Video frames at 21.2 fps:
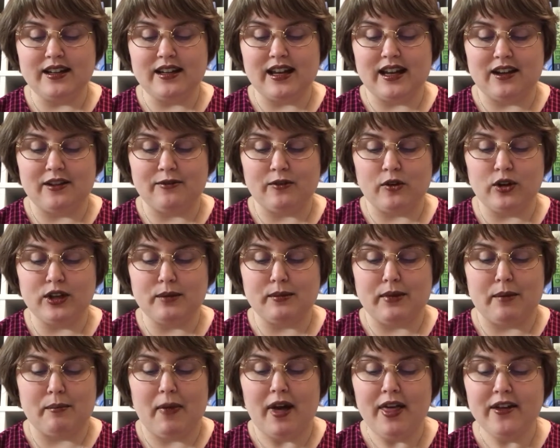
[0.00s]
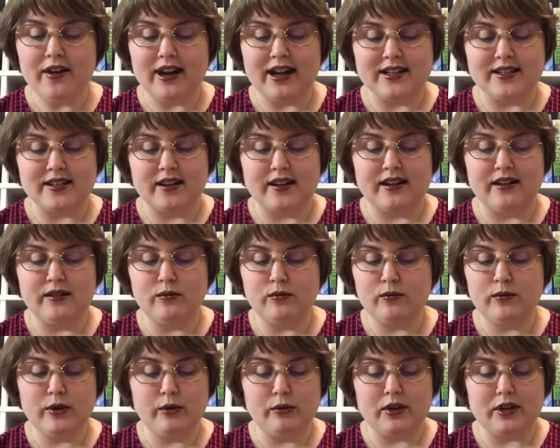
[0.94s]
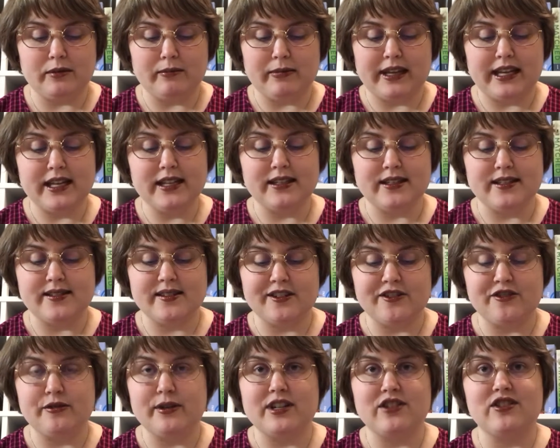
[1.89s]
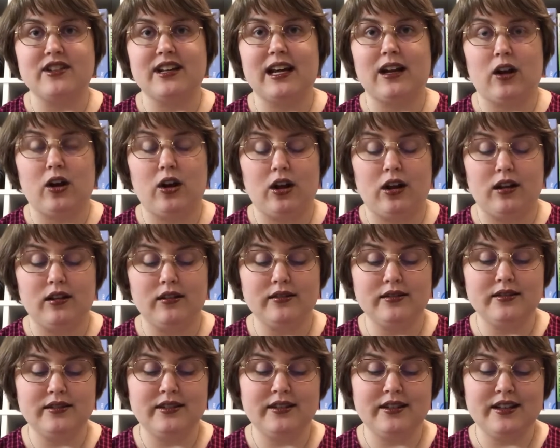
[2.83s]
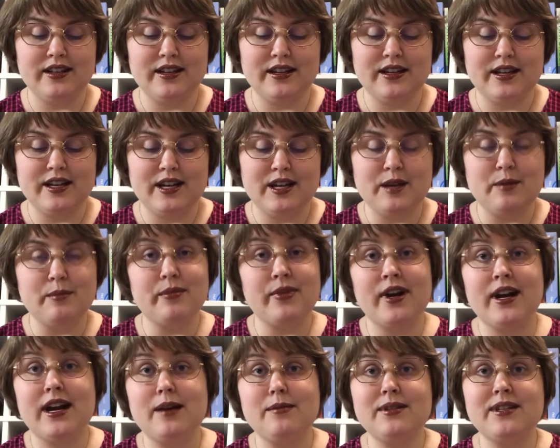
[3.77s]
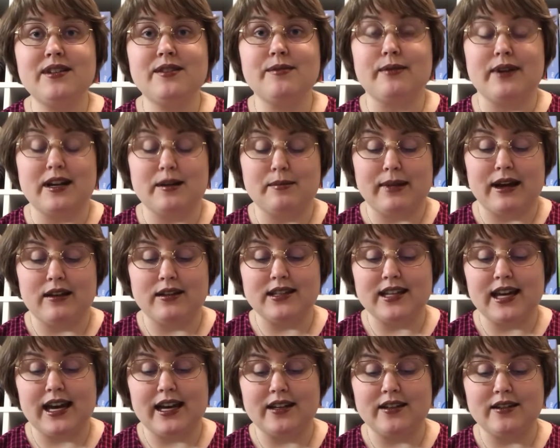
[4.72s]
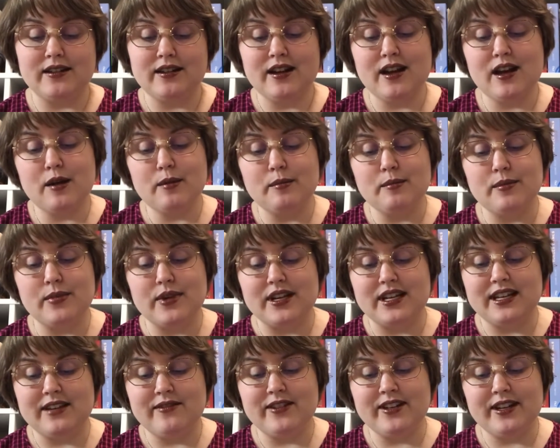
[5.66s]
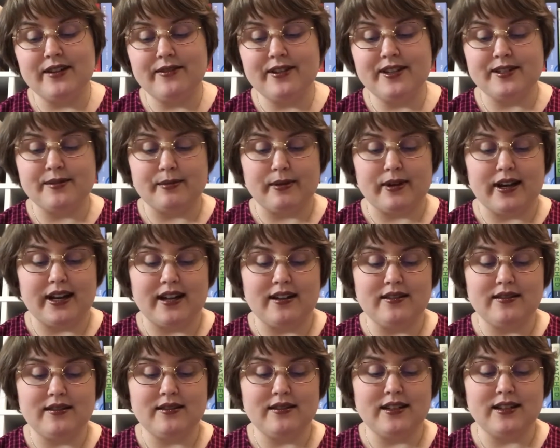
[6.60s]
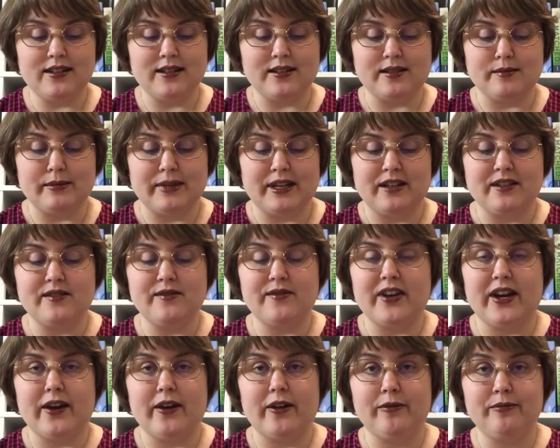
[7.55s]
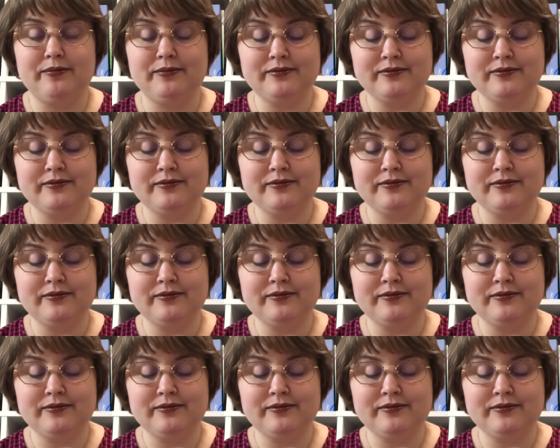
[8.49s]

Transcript: And if only my mother had done it, we wouldn't be in this situation at all. Perhaps he's right about that. But even if he's right, that doesn't mean it's fair.